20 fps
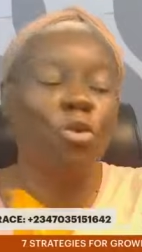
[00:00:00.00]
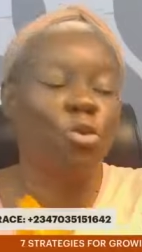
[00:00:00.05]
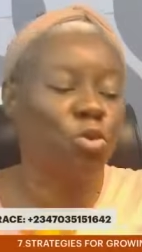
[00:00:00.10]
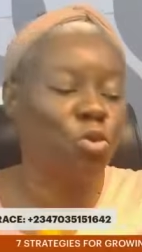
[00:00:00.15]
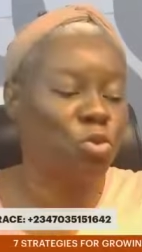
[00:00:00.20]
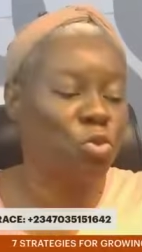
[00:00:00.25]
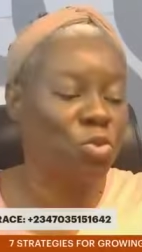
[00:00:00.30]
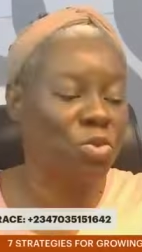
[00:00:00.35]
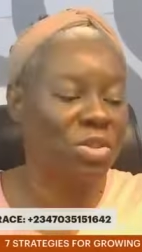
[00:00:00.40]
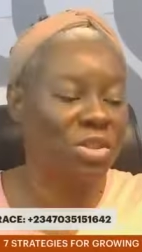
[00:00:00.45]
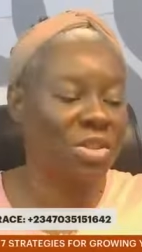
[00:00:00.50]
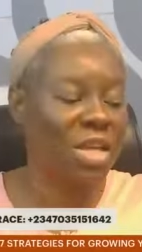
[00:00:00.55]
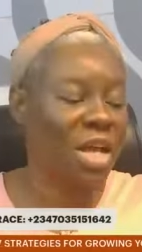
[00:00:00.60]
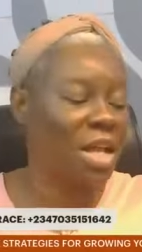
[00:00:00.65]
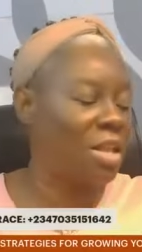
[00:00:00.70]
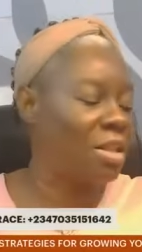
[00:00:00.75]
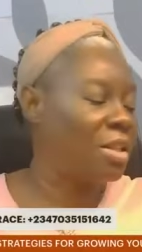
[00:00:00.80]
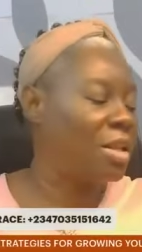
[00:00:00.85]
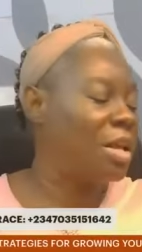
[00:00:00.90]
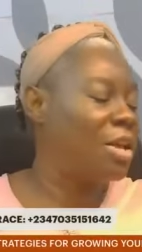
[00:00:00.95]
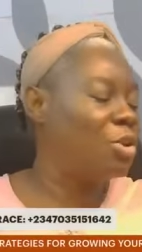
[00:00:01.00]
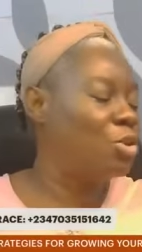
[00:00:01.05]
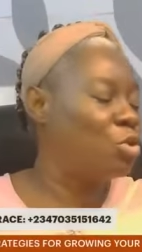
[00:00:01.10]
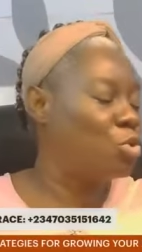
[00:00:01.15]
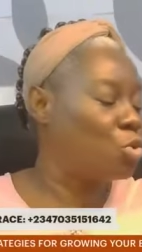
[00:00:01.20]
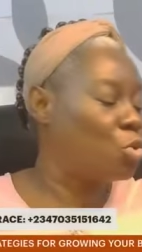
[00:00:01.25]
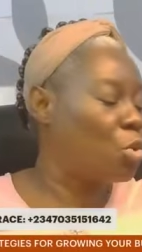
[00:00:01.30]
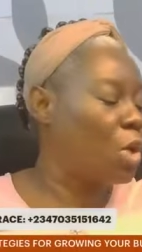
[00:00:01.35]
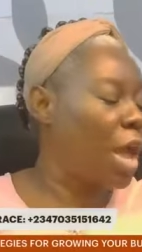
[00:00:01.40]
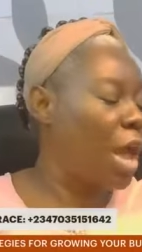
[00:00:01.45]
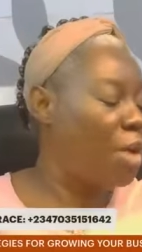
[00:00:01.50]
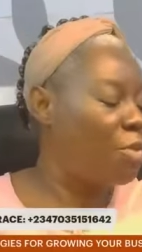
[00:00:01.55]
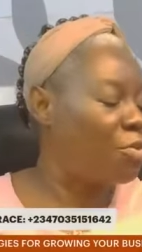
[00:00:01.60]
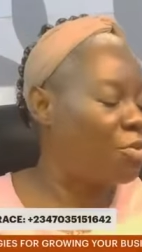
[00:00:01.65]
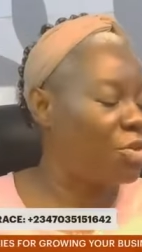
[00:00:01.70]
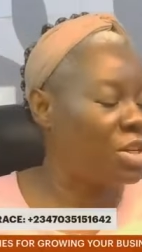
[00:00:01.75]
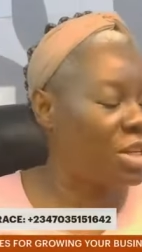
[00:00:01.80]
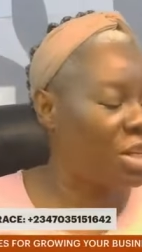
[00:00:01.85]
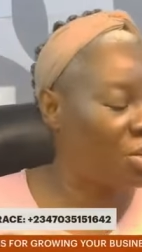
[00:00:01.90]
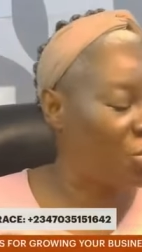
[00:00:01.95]
for you to sell to
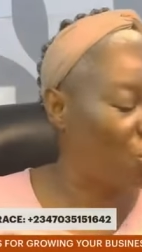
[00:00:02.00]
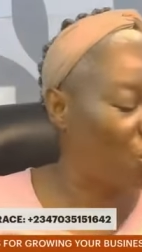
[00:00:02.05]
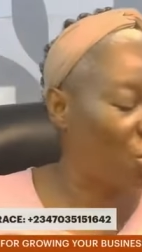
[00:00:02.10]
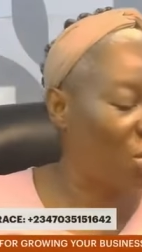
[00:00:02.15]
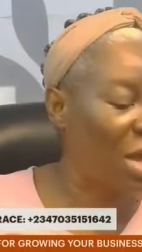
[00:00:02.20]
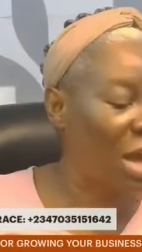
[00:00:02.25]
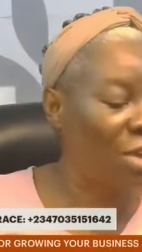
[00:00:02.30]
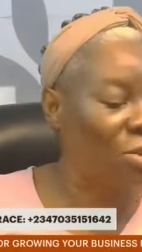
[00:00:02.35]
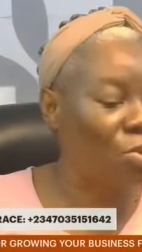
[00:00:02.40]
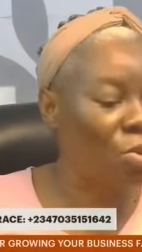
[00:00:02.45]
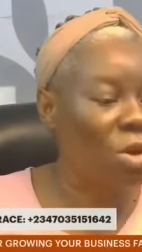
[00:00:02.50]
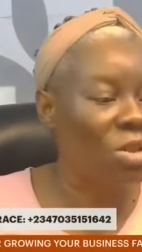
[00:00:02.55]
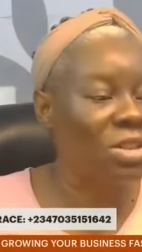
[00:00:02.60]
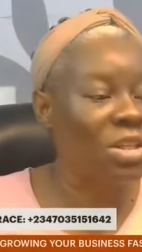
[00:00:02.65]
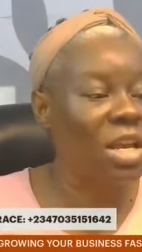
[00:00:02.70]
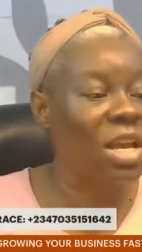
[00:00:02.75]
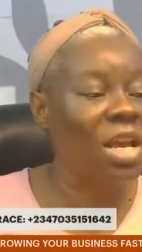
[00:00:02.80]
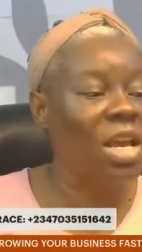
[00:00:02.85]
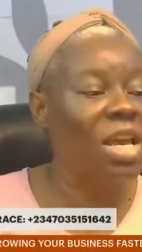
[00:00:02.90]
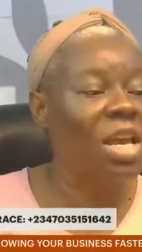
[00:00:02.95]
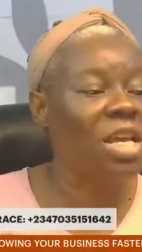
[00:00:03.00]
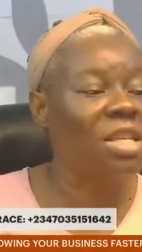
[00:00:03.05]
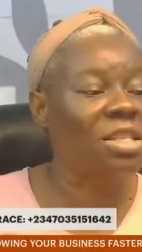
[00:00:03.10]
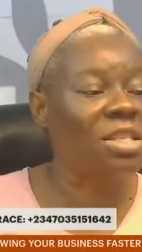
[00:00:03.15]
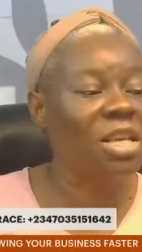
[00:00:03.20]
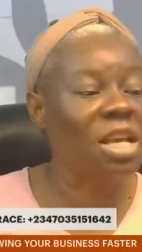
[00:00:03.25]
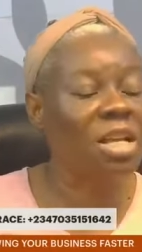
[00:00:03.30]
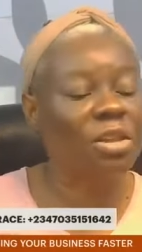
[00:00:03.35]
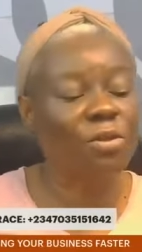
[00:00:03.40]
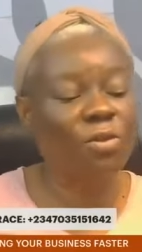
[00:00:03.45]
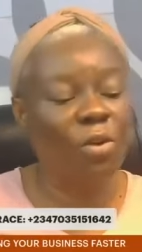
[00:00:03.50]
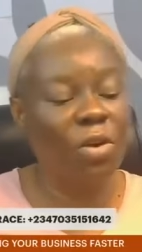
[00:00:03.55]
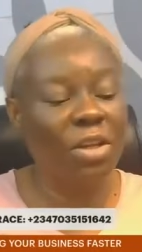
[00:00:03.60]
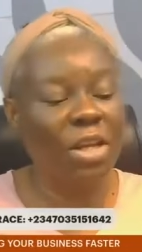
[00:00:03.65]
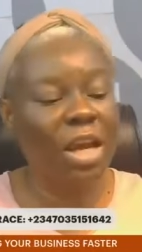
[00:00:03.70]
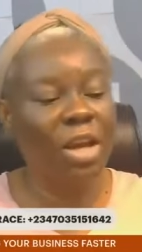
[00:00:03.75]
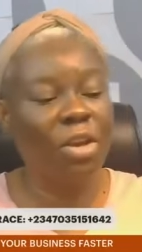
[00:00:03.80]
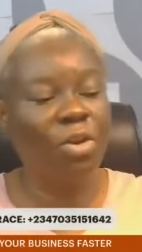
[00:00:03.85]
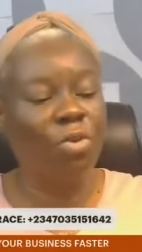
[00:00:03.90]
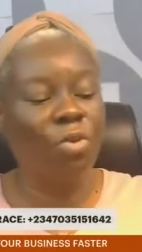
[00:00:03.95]
every day. So that's what a sales
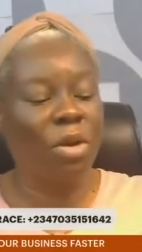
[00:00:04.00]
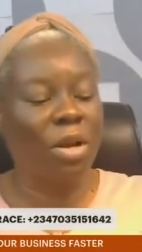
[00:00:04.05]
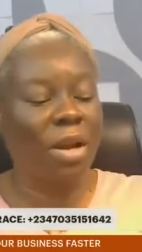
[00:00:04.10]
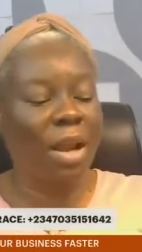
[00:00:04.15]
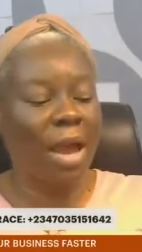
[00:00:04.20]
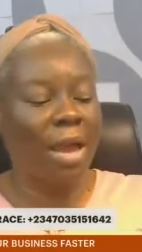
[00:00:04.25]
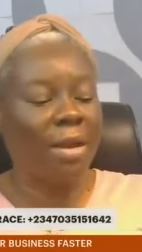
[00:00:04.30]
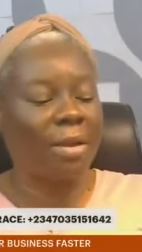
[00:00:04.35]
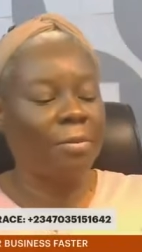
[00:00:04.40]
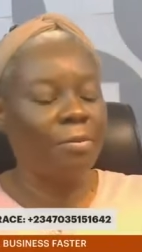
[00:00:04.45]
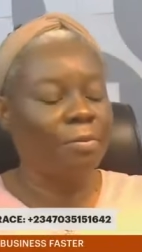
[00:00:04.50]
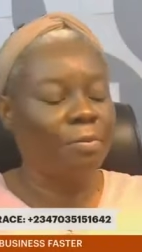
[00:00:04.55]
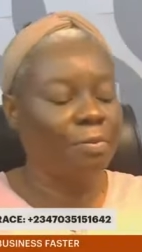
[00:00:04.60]
funnel look like.